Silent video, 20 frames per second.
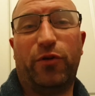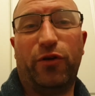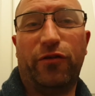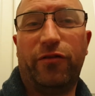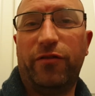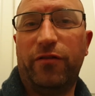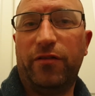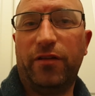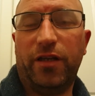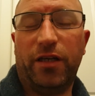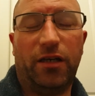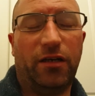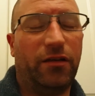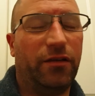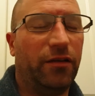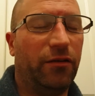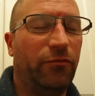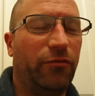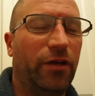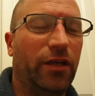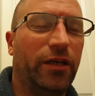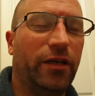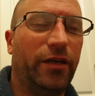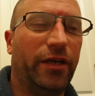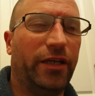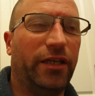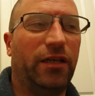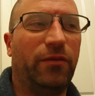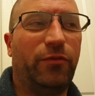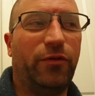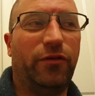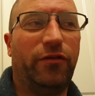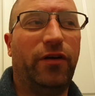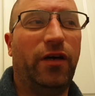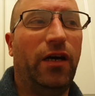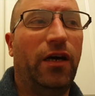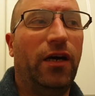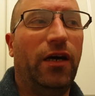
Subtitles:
proof. They really are idiot proof.